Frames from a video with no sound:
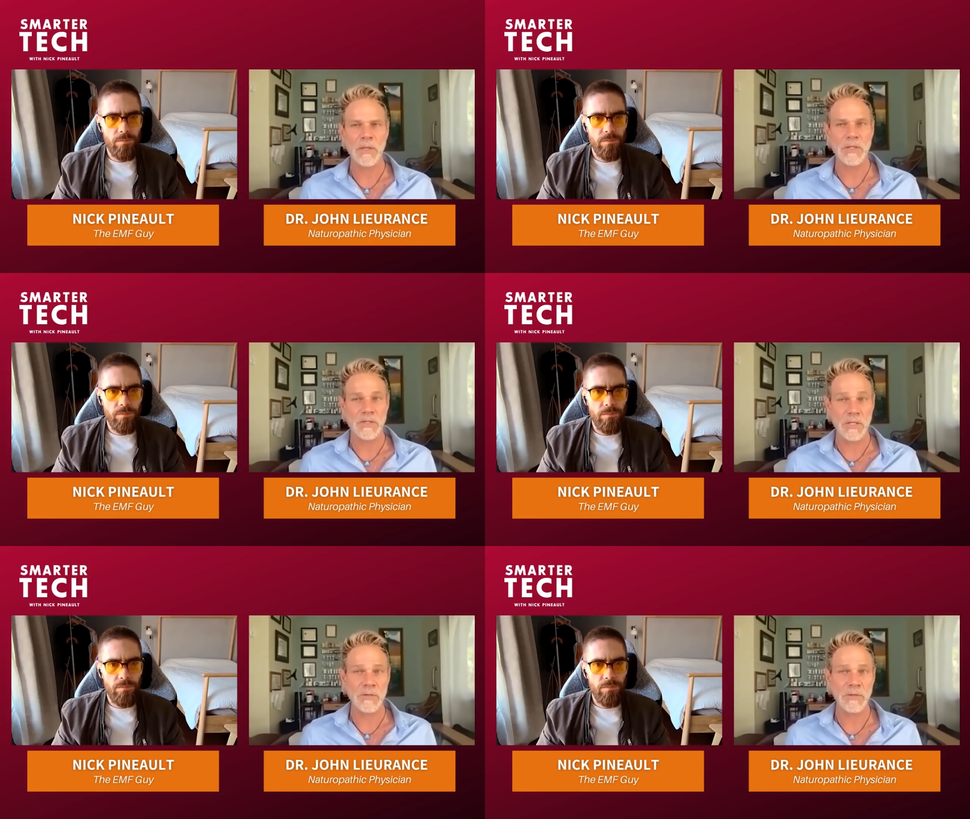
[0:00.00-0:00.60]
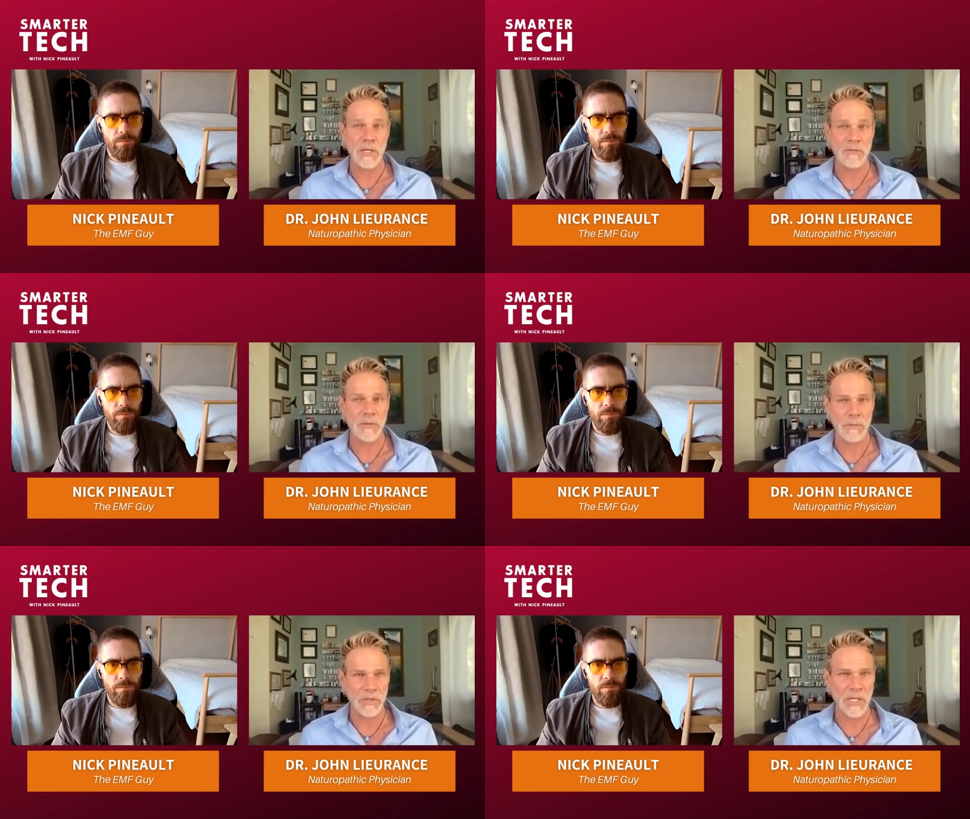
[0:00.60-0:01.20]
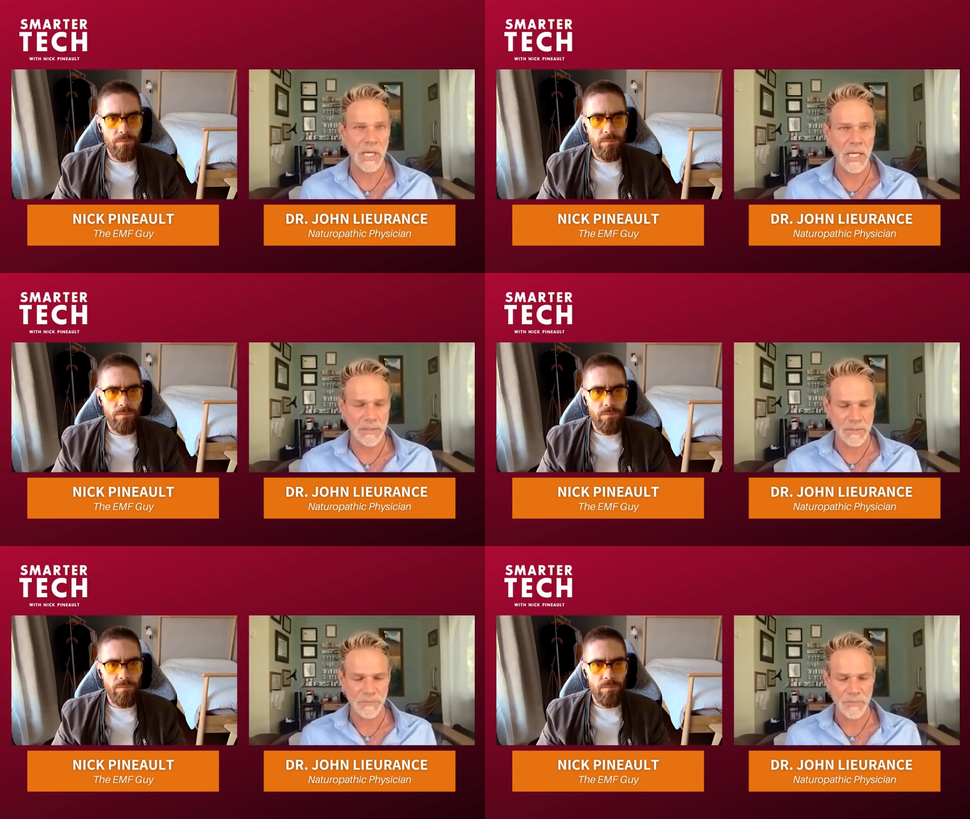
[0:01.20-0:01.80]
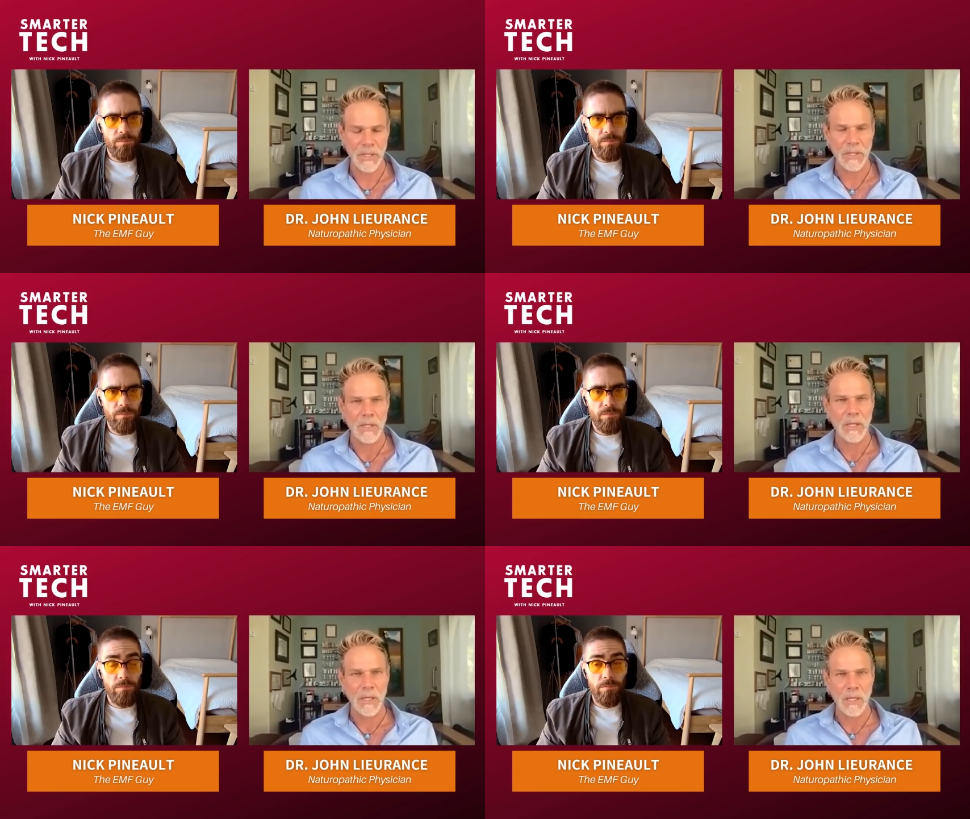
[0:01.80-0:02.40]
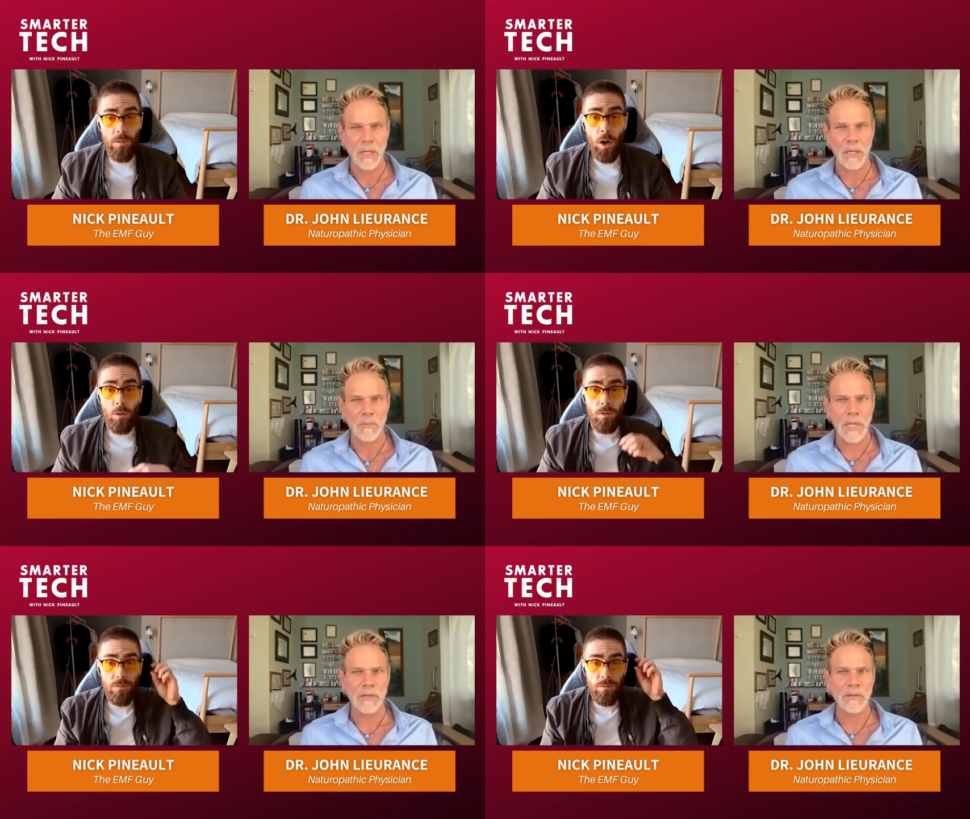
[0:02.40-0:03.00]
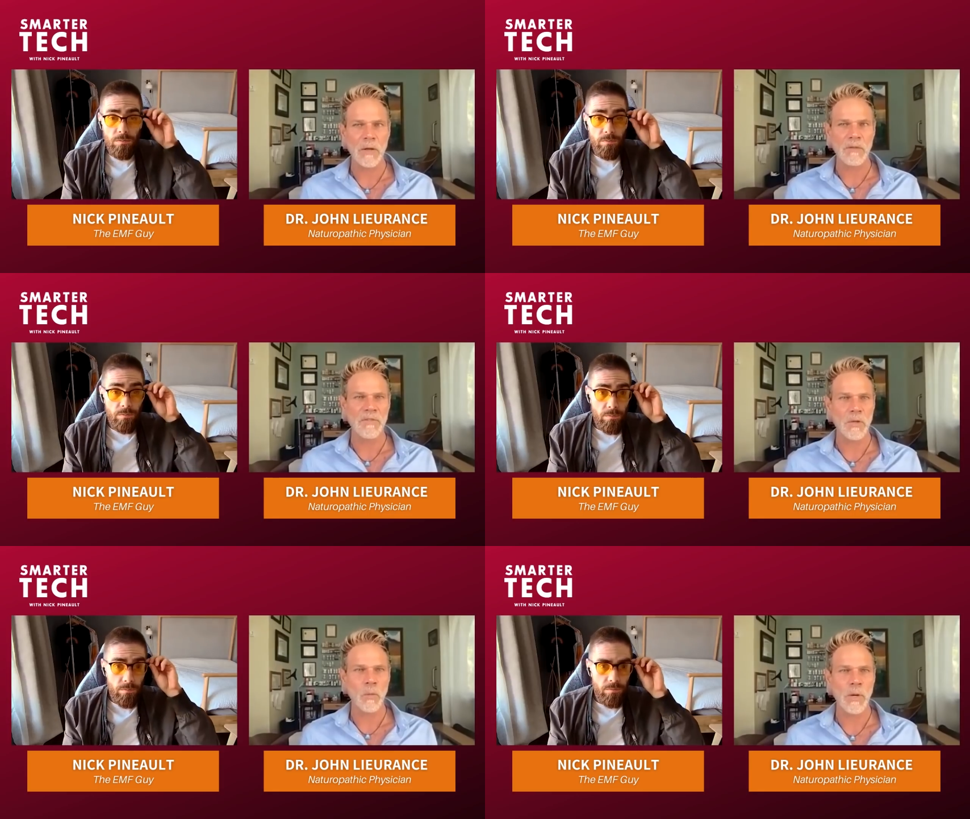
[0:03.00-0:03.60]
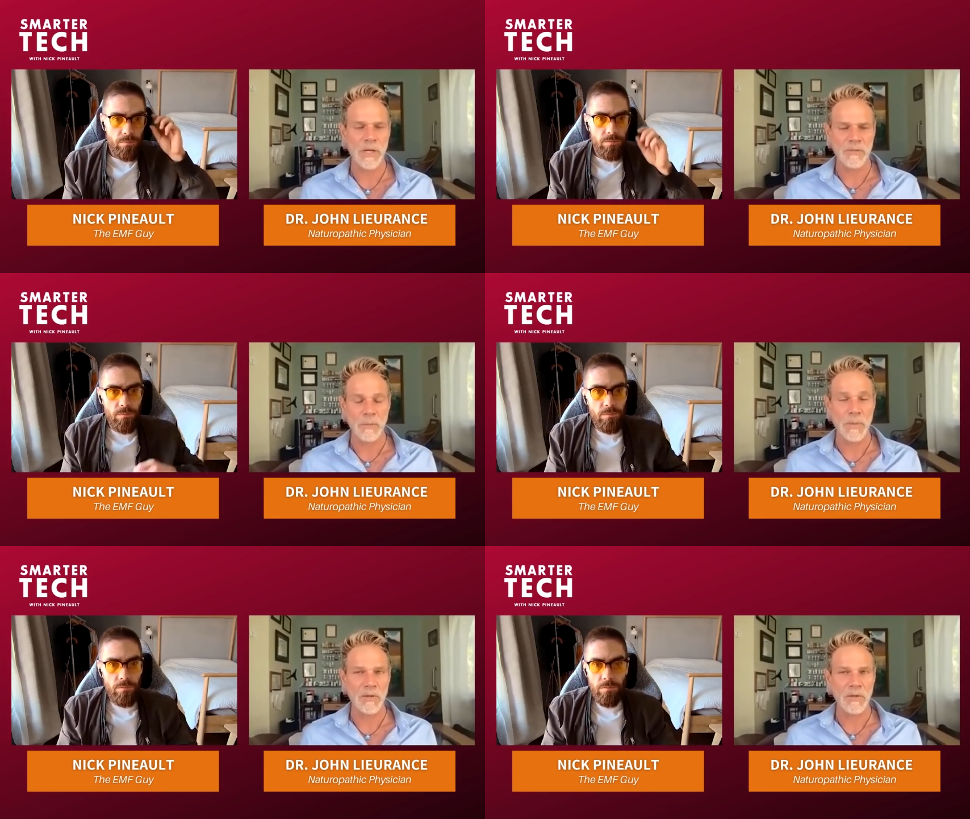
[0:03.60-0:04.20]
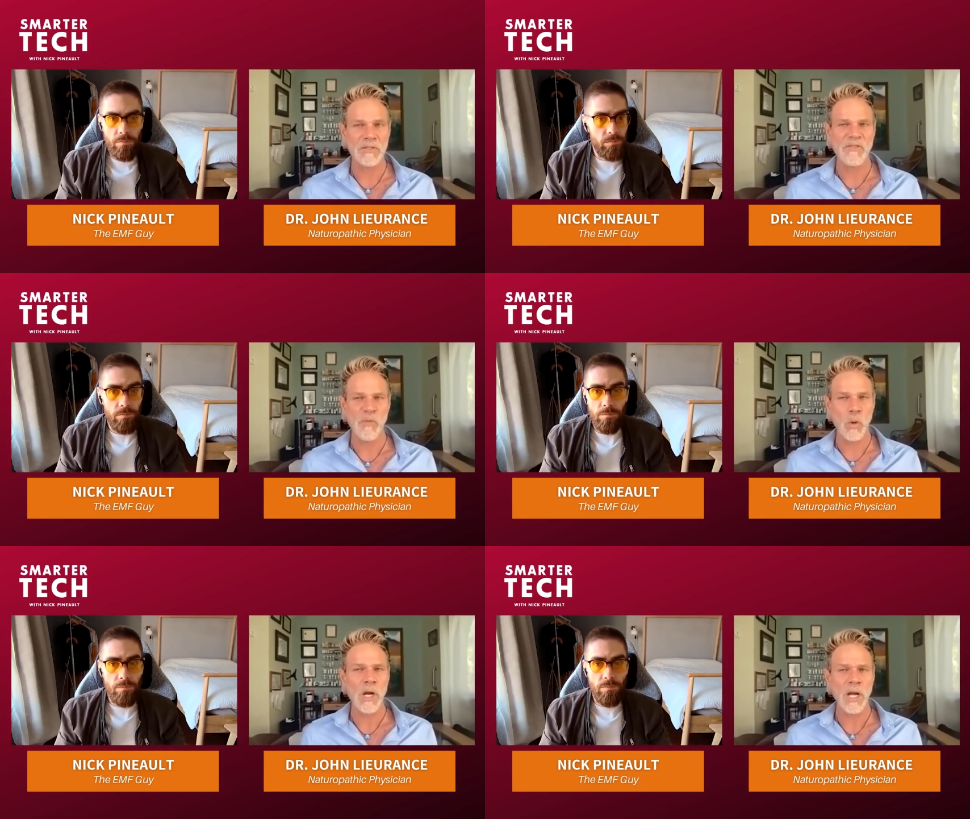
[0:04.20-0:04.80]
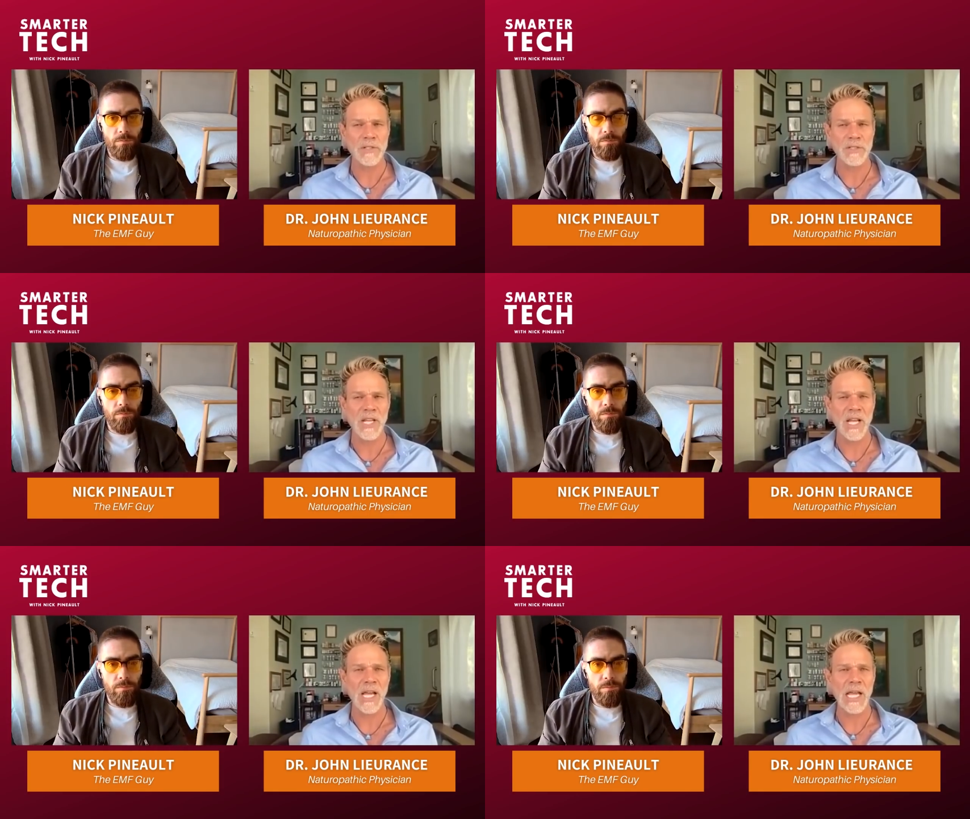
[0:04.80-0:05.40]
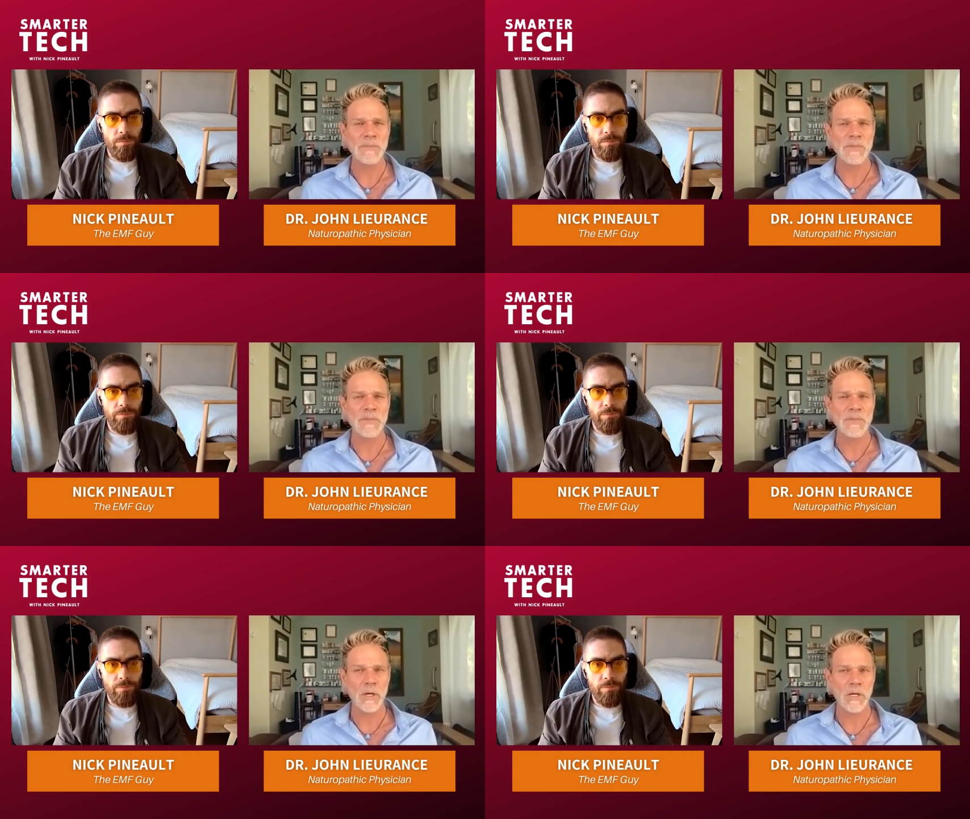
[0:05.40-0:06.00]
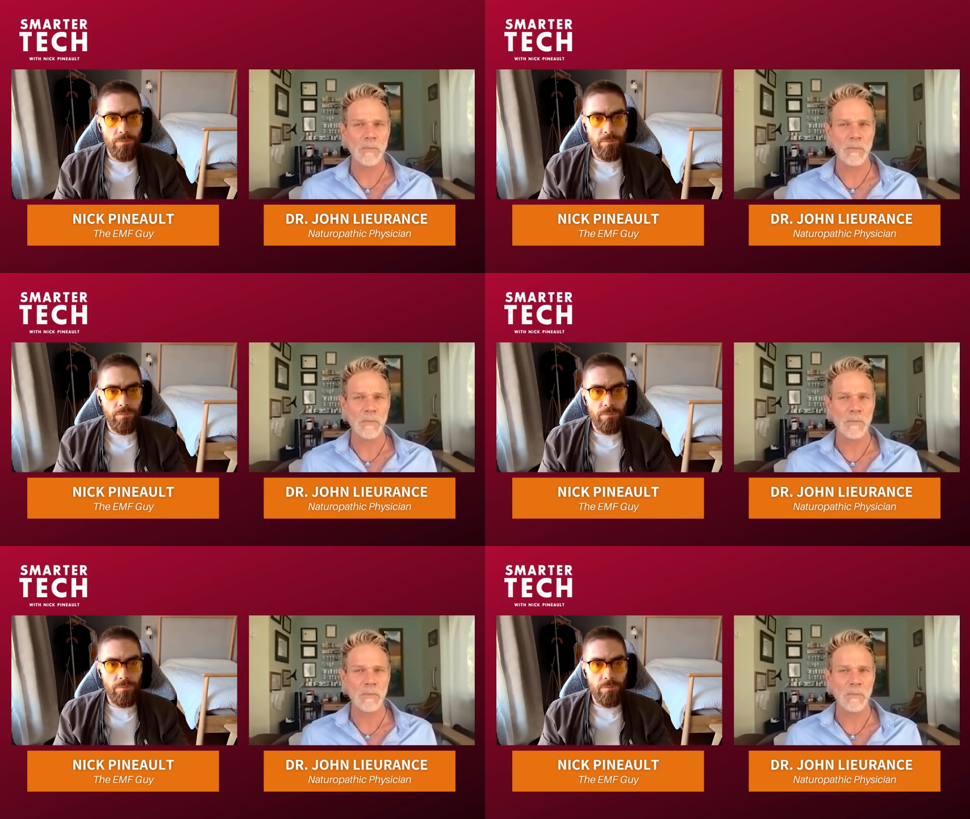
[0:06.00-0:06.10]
Speaker 1: that's secreted from your gut. Um, oh. I don't know if you're aware of it, but there's 400 times more